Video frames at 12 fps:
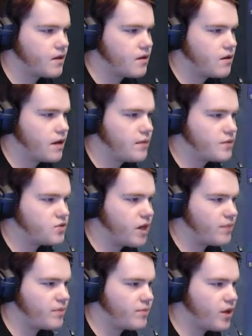I'm gonna
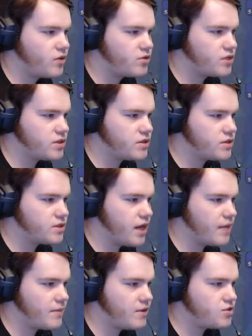drop the potions.
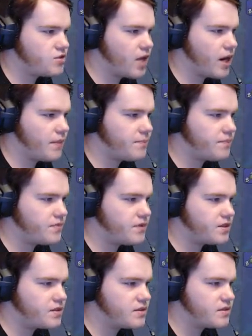I'm gonna drop
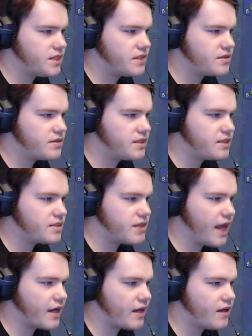the TNT
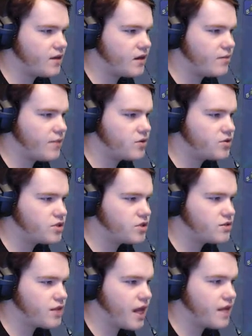stack and another potion,
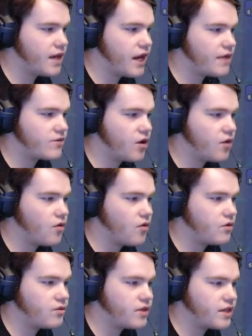and then I throw
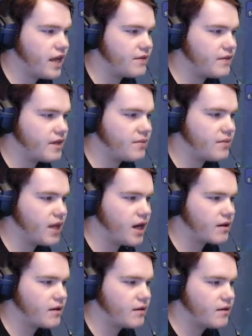the candy cane
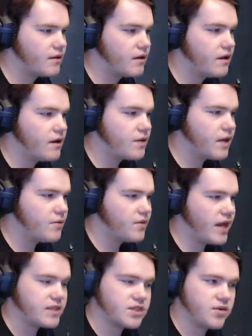block. Then we
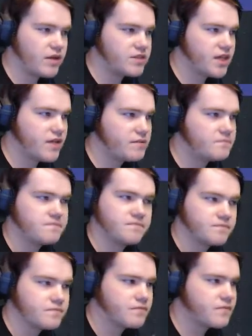exit without saving.
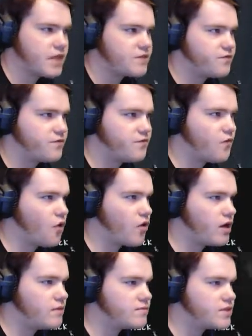That's 4
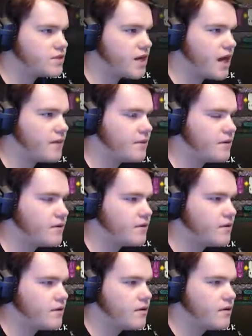items this time.
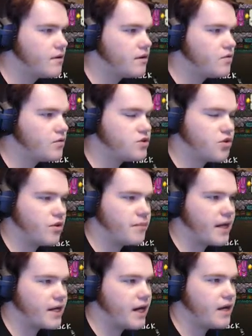We join
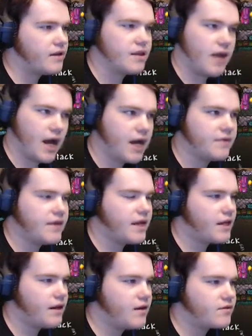back on that
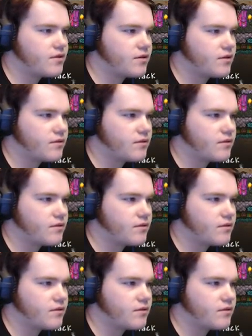character.